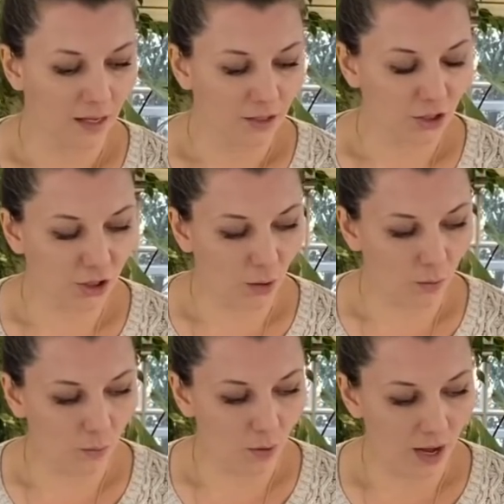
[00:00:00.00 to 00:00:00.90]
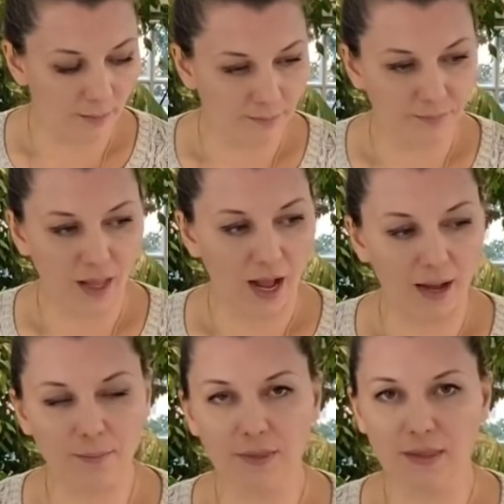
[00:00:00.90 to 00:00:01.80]
So
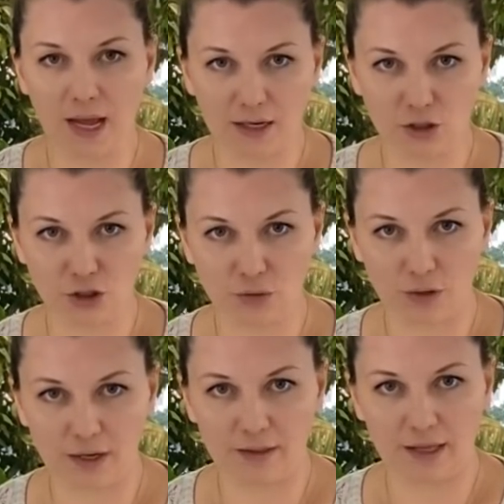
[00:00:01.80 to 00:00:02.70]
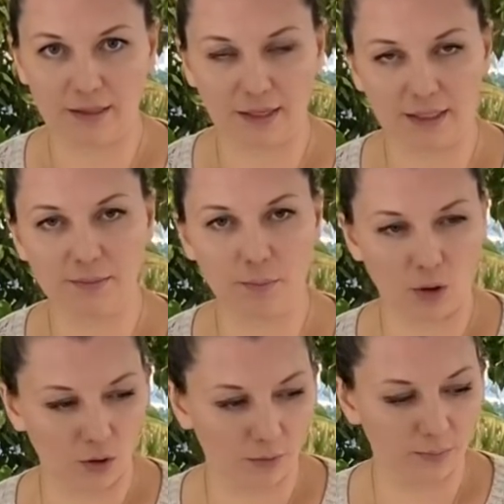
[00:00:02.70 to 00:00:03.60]
I'm not sure that these
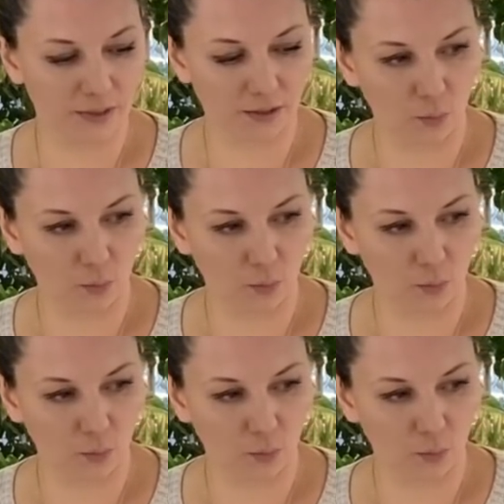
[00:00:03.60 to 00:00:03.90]
bulbs